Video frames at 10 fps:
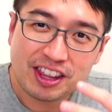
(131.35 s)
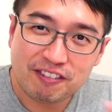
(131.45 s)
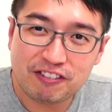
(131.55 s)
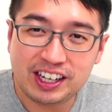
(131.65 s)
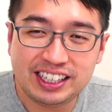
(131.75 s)
the
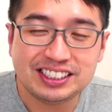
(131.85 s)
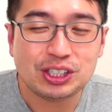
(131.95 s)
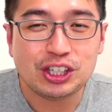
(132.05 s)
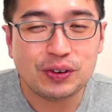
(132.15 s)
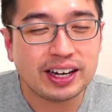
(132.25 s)
fees
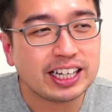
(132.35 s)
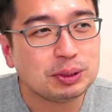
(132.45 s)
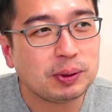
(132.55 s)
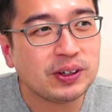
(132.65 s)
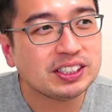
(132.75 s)
you can
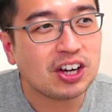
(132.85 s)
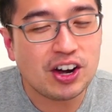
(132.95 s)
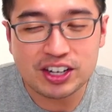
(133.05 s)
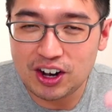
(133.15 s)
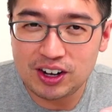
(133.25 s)
experience
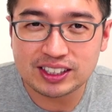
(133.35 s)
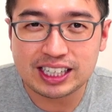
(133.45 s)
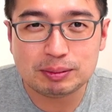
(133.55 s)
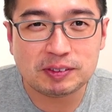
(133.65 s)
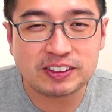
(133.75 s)
on all
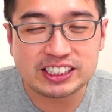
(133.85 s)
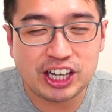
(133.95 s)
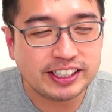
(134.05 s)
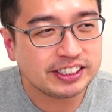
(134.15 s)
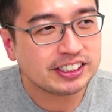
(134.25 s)
types of
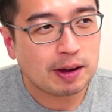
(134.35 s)
exchanges.